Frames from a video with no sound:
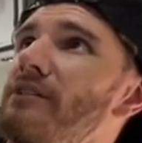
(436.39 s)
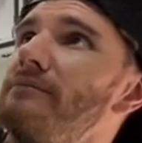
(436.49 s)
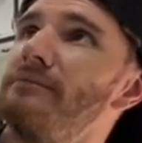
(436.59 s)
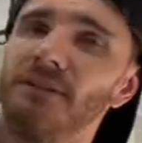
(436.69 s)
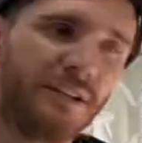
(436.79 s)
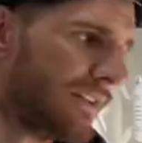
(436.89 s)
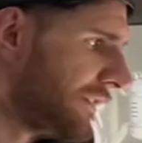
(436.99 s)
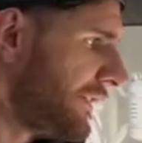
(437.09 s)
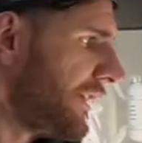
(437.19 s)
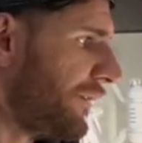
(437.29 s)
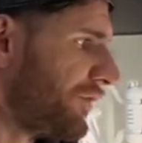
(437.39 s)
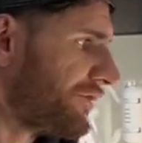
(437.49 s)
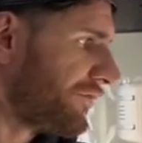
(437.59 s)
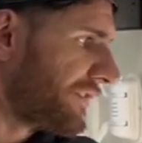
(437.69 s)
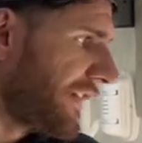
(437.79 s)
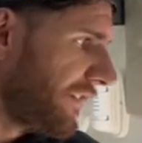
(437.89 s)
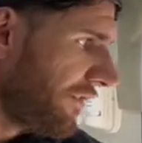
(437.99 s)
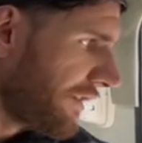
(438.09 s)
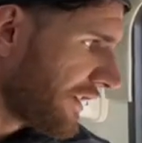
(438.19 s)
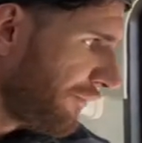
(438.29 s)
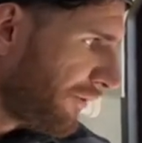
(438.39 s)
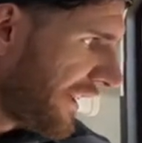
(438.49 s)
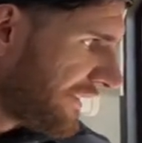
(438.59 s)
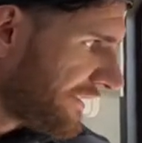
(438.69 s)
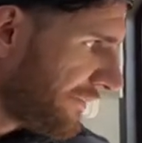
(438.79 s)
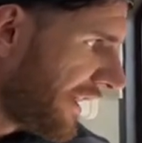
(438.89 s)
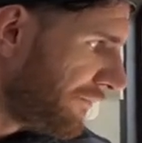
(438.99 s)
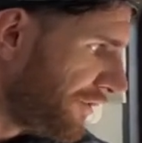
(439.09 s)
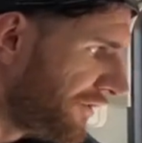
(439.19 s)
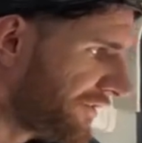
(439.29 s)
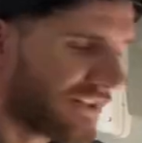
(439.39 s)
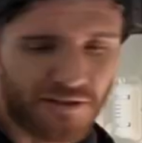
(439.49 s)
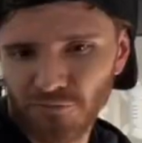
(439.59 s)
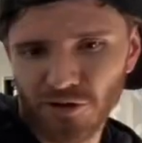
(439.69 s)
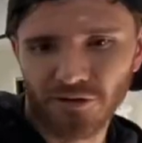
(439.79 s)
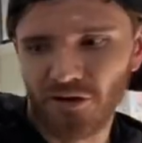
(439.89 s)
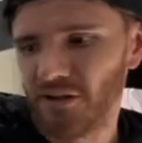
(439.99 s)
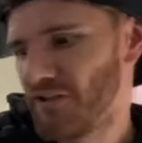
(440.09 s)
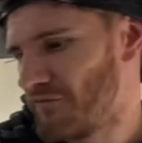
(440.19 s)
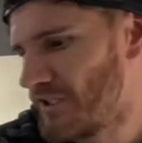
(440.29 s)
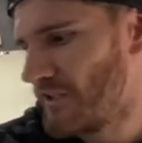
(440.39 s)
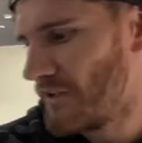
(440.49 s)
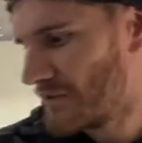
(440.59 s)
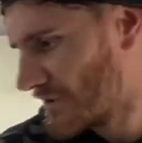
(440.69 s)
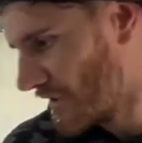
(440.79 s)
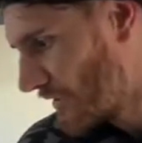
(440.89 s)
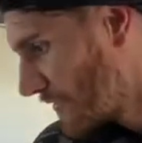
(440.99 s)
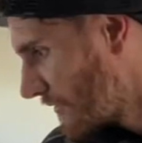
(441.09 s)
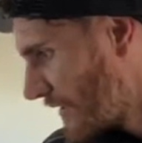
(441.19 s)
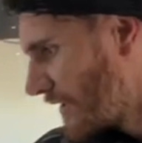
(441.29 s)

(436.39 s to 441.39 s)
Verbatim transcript: And we do get a lot of complaints about music and whatnot in the videos, so